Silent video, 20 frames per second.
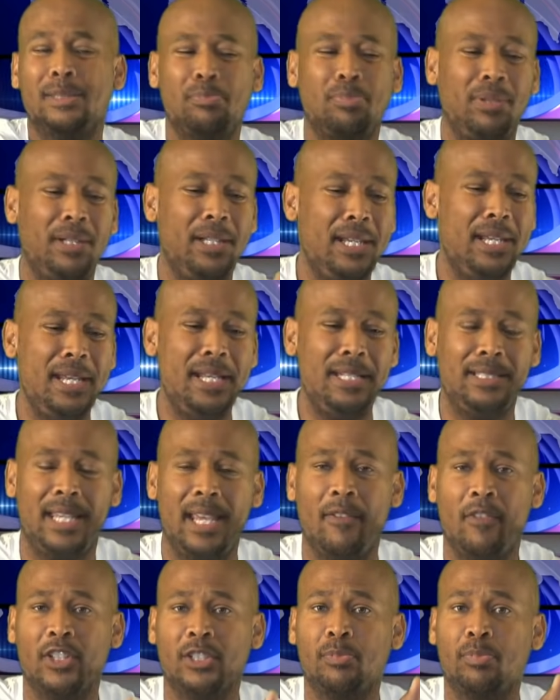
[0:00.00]
Please
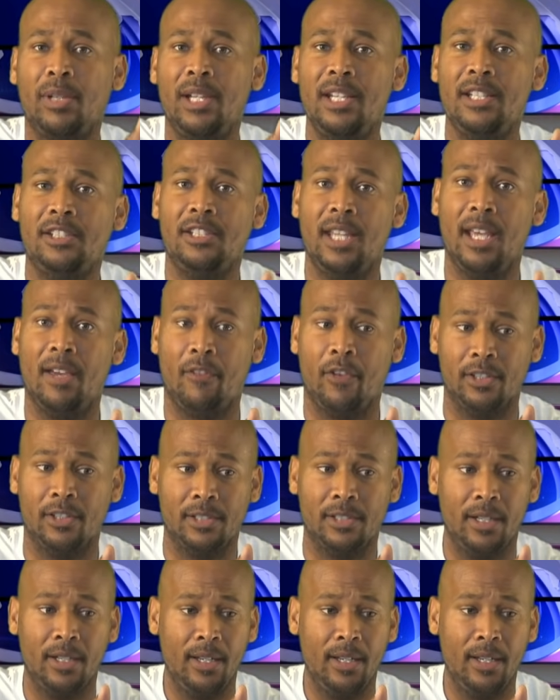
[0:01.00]
give us, please give us.